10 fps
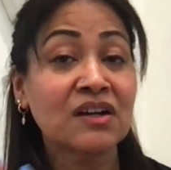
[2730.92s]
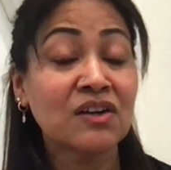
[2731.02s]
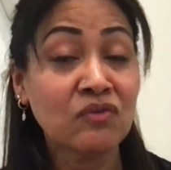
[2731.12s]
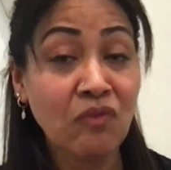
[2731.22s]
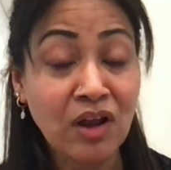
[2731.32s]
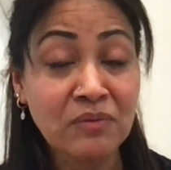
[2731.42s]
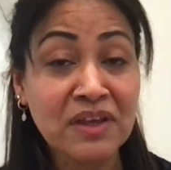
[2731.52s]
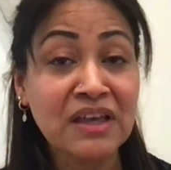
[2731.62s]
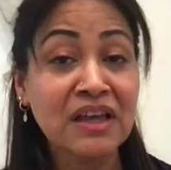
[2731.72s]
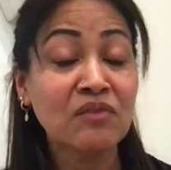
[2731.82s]

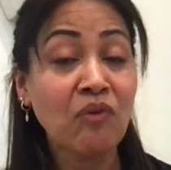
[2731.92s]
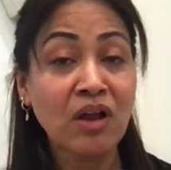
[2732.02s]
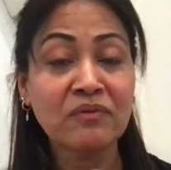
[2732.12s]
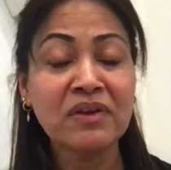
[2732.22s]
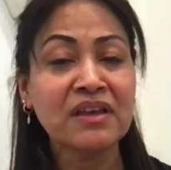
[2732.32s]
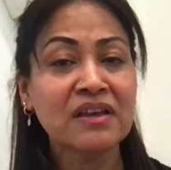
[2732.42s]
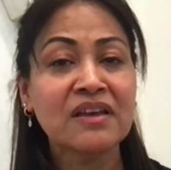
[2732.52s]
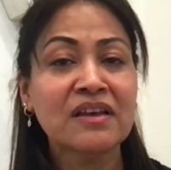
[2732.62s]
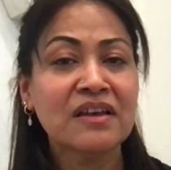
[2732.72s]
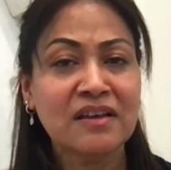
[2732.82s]
revolving and evolving.
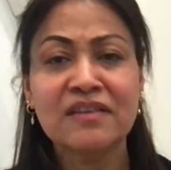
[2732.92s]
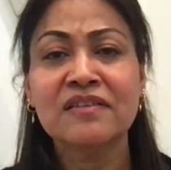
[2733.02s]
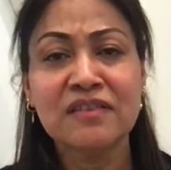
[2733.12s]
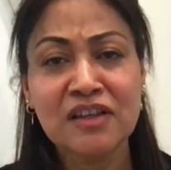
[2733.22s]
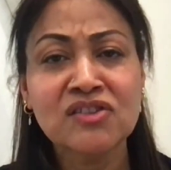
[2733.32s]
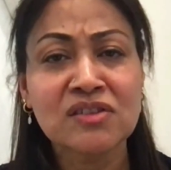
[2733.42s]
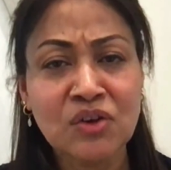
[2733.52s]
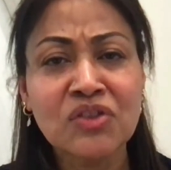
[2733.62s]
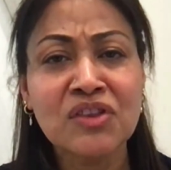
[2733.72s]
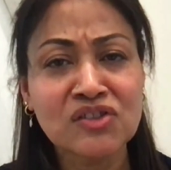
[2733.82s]
There's
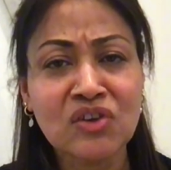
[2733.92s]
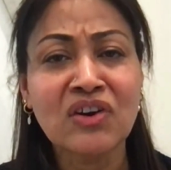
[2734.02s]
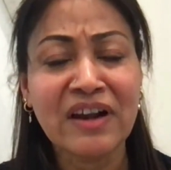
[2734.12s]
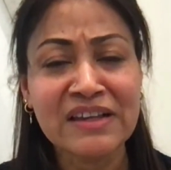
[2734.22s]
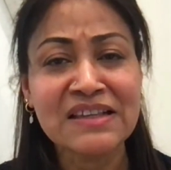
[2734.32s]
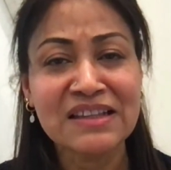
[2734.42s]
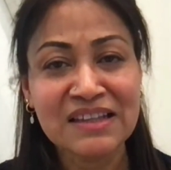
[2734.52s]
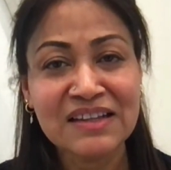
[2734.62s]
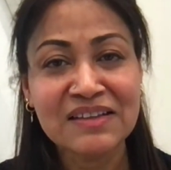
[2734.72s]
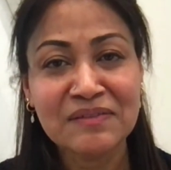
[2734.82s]
good things on the
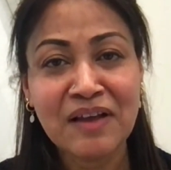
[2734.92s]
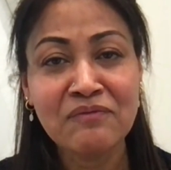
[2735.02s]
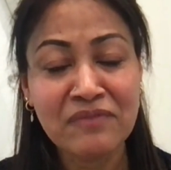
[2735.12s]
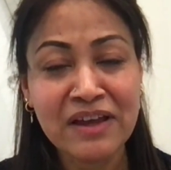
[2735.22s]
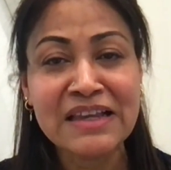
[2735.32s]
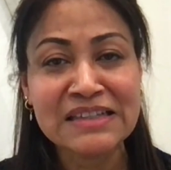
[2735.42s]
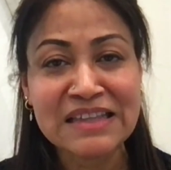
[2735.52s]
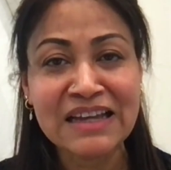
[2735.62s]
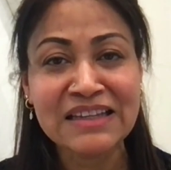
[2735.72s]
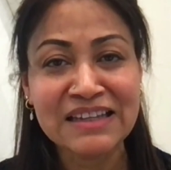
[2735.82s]
horizon. I'm very
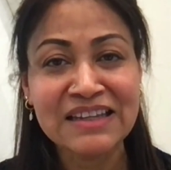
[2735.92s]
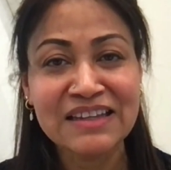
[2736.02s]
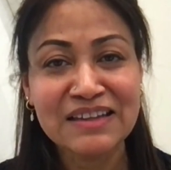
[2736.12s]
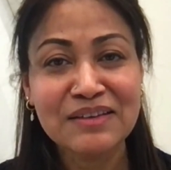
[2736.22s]
excited.